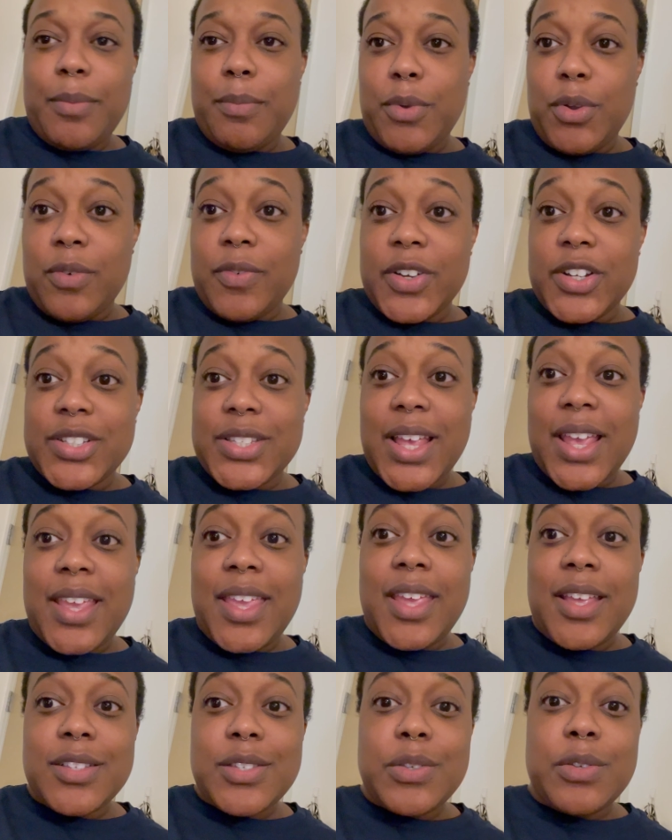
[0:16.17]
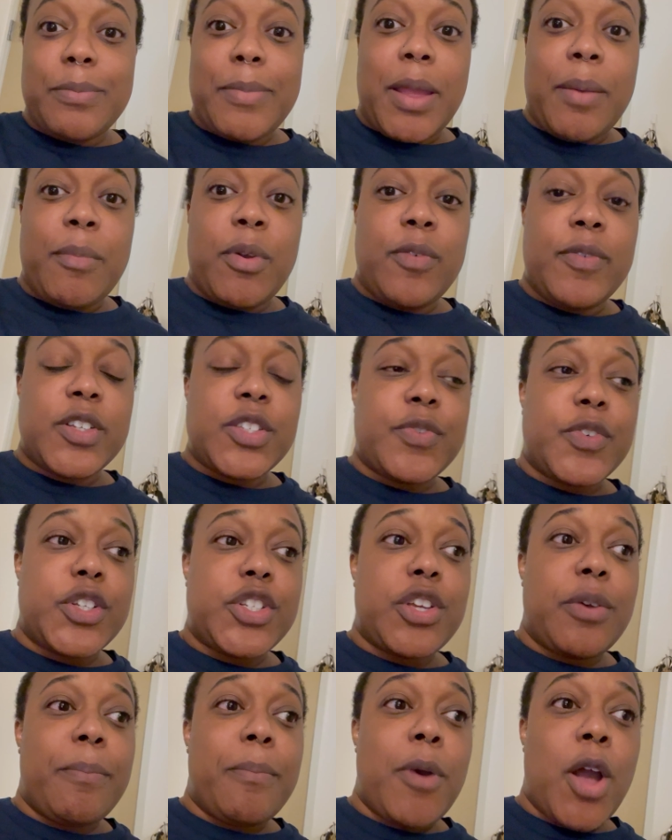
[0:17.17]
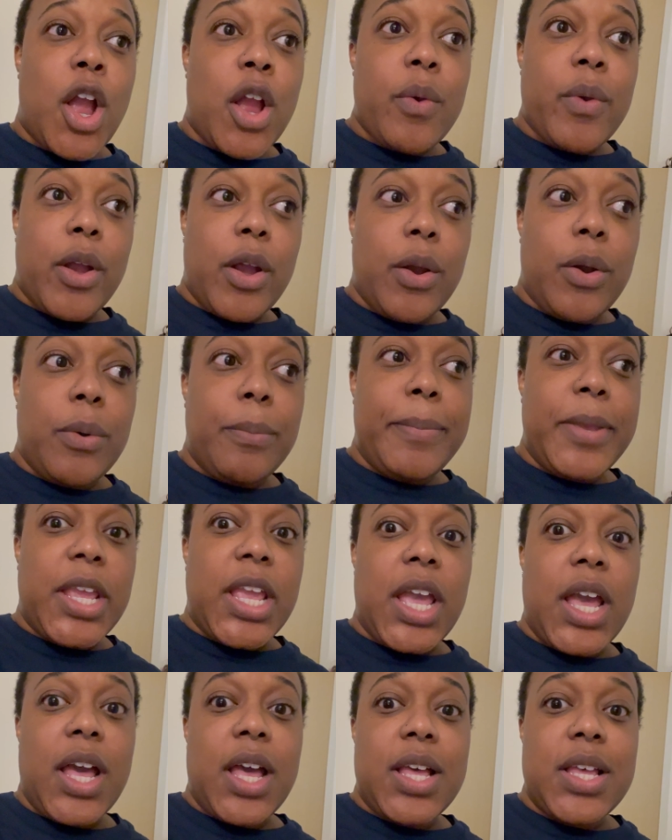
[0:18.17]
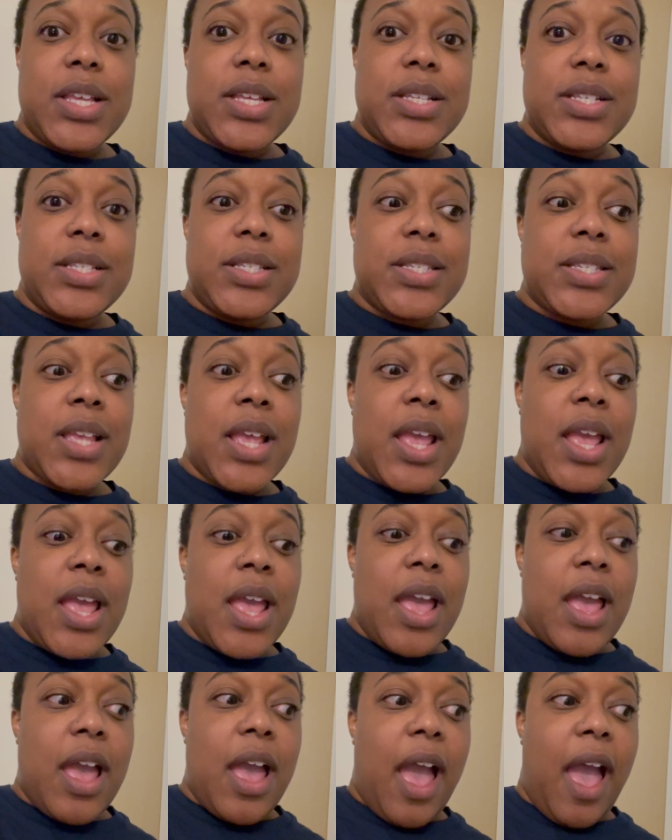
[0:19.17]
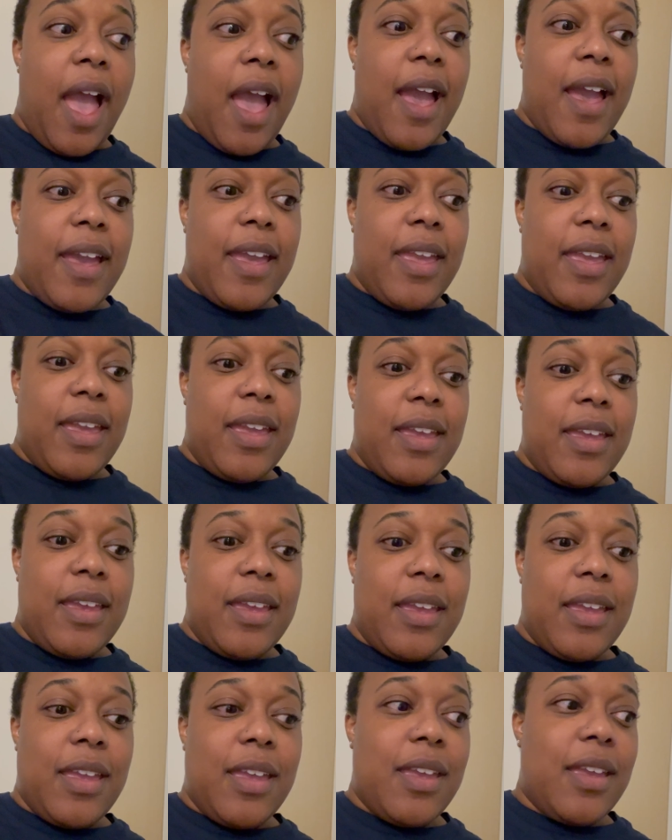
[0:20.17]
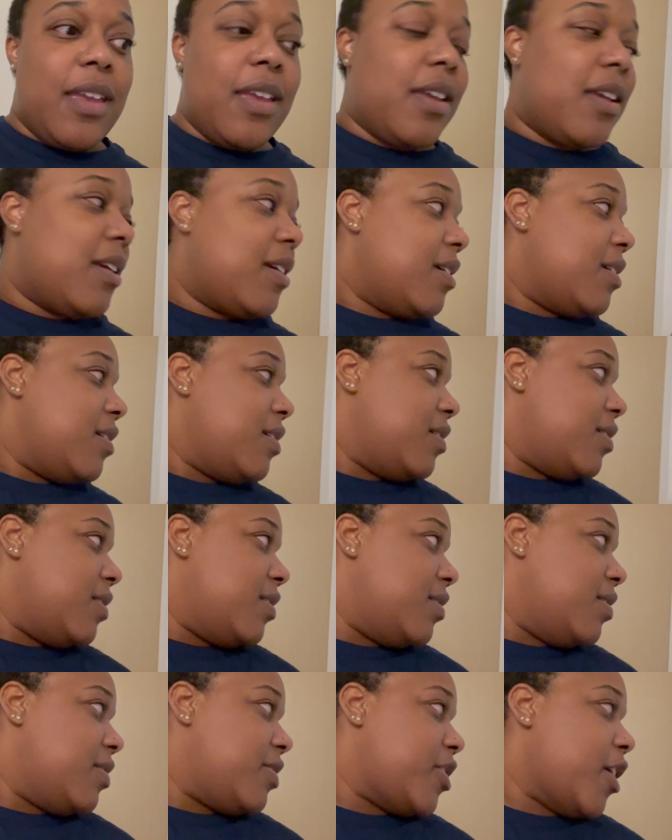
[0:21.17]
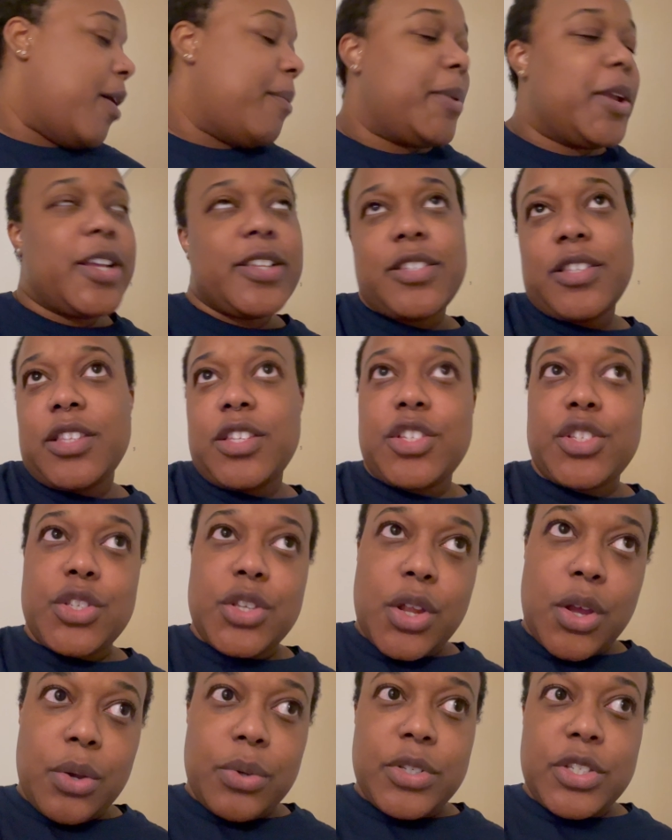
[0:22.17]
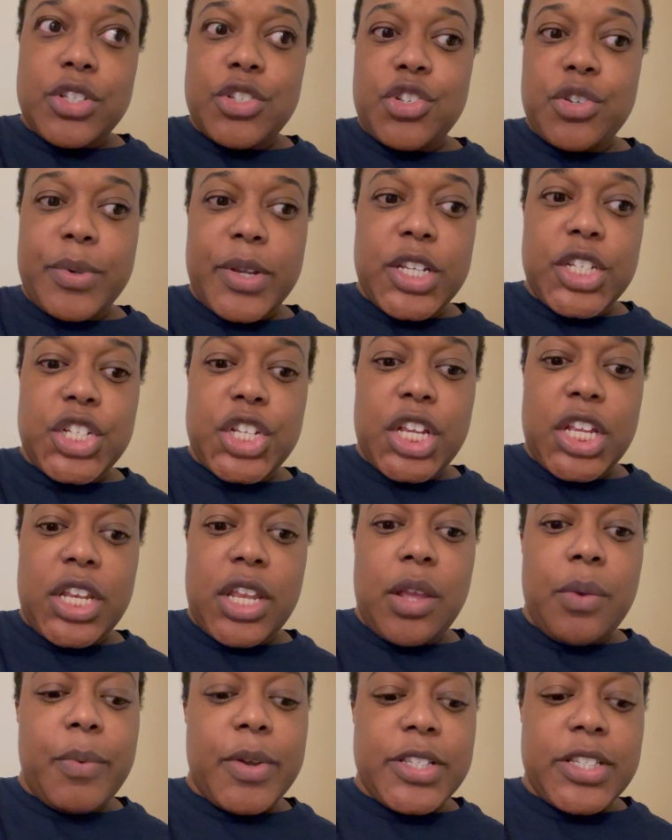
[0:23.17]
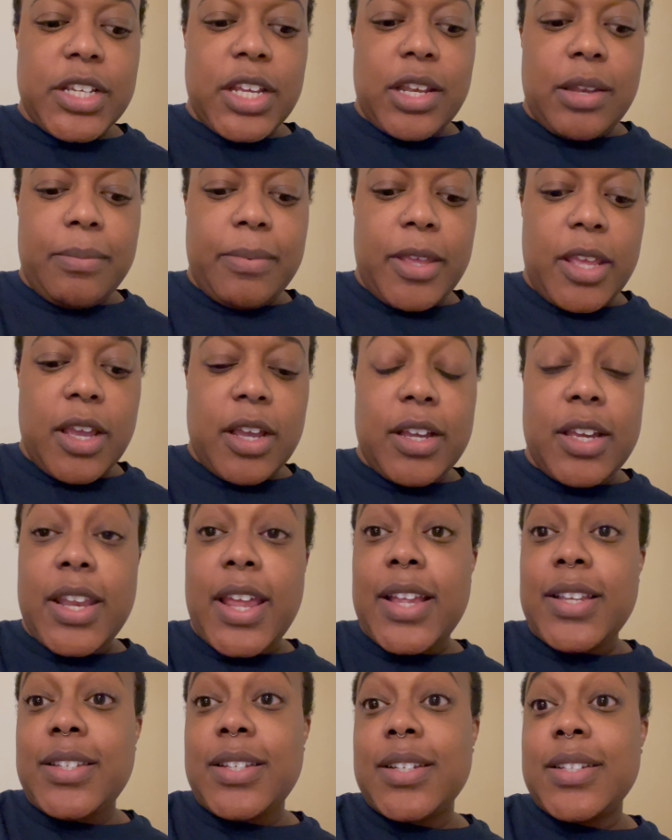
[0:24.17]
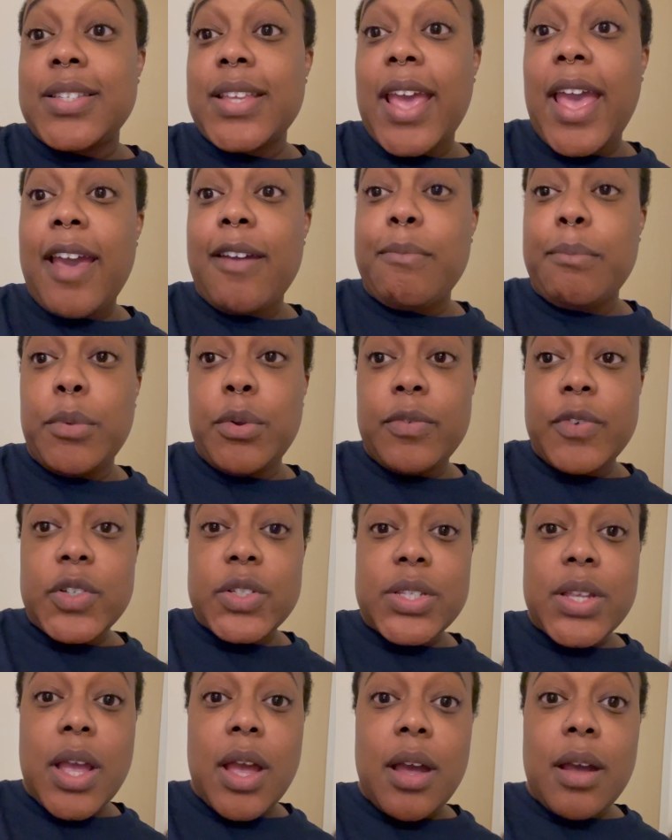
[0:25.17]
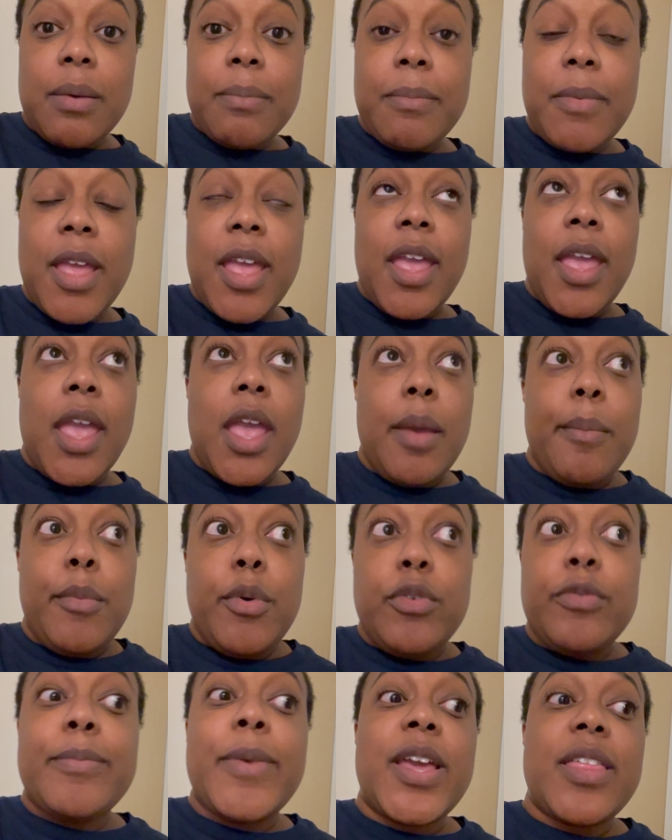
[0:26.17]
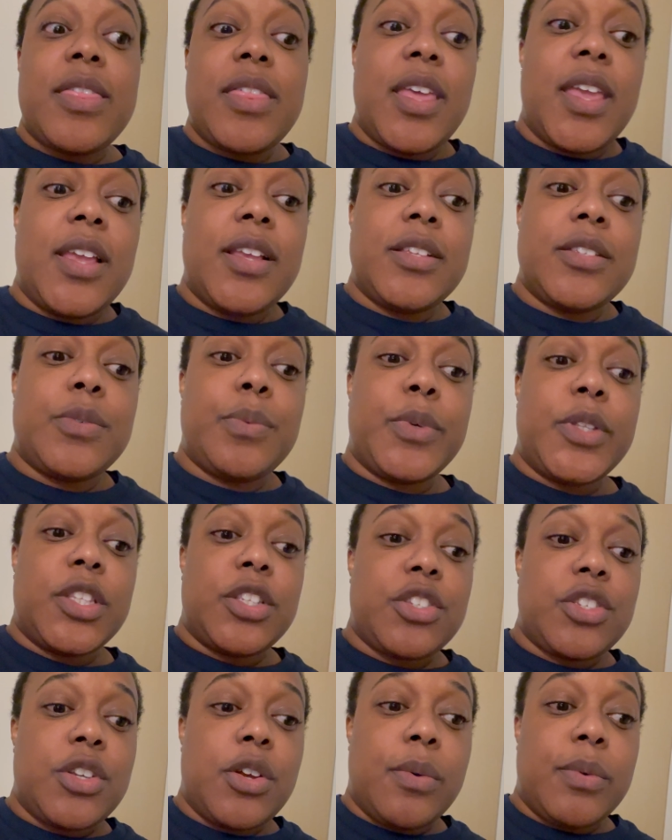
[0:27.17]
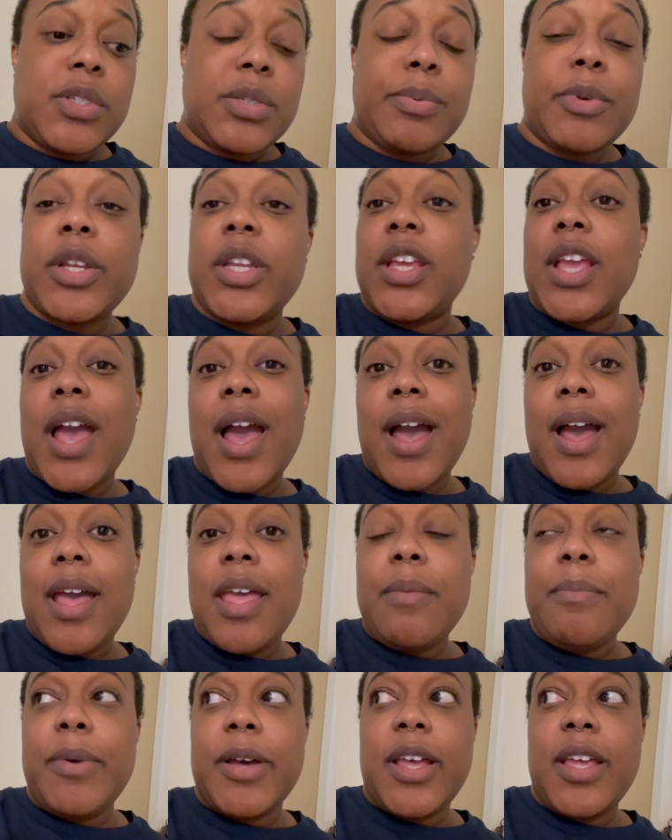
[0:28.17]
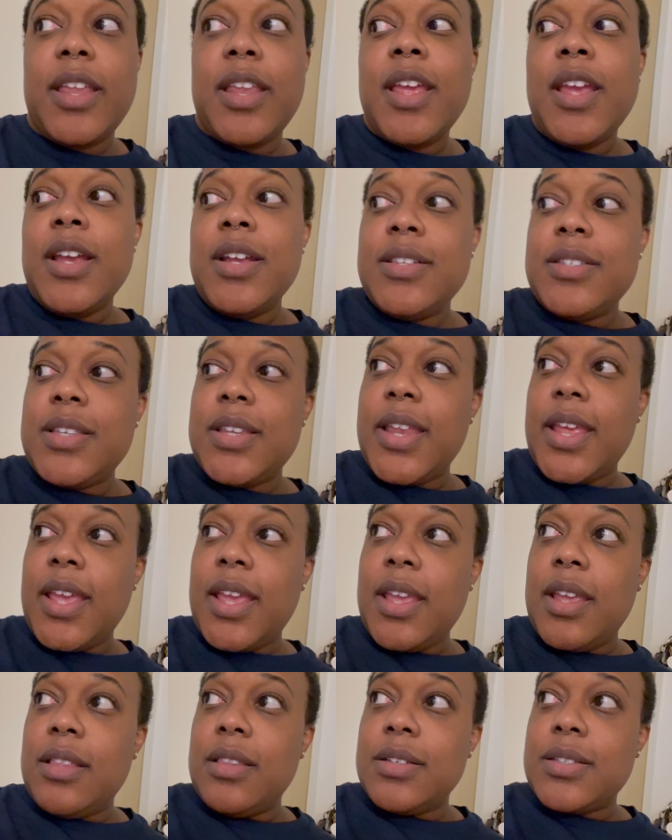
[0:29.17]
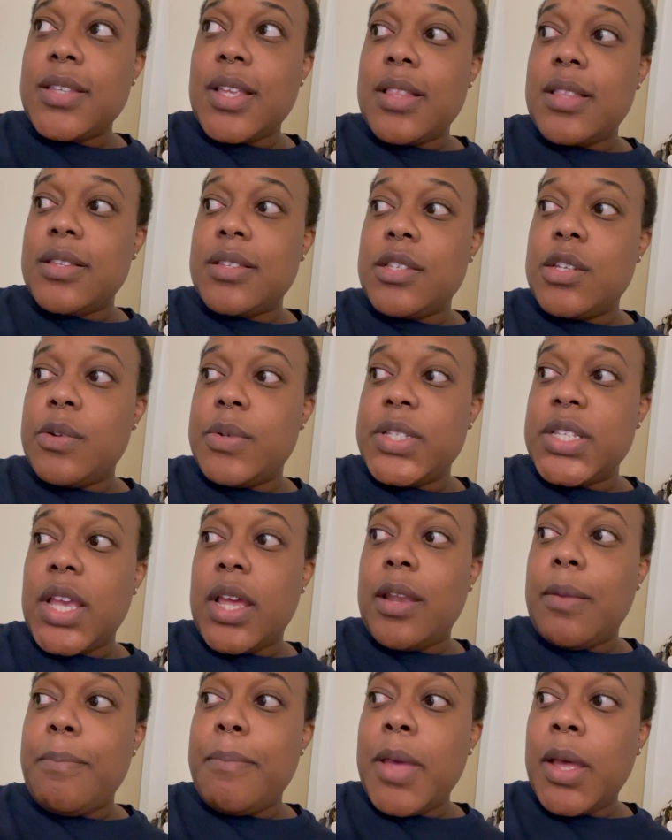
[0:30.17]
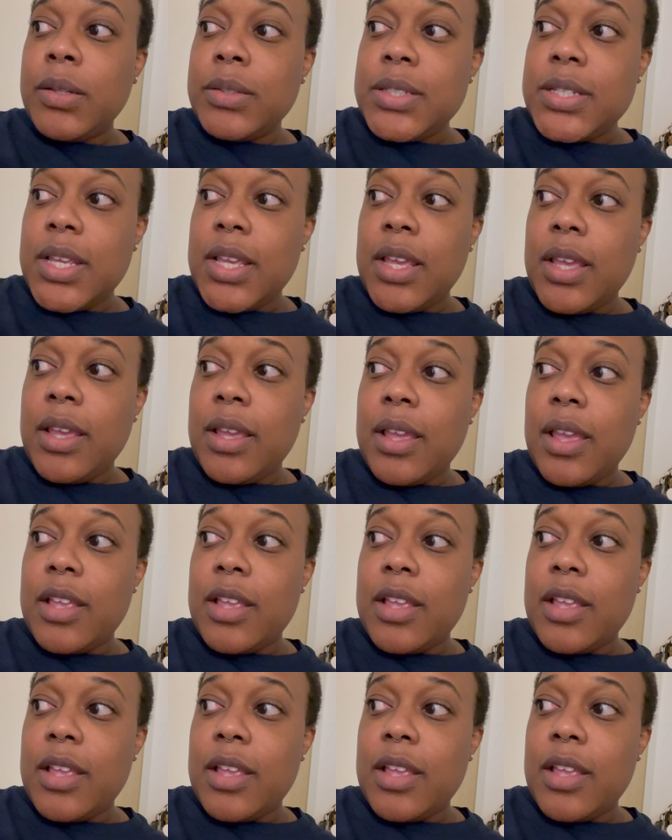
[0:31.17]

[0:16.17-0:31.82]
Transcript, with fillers: movers. I canceled my movers for tomorrow because I thought because of the snow situation it wasn't going to be a good idea to have movers come and move my things when the snow was pretty high. But today it looks like the snow is kind of melting,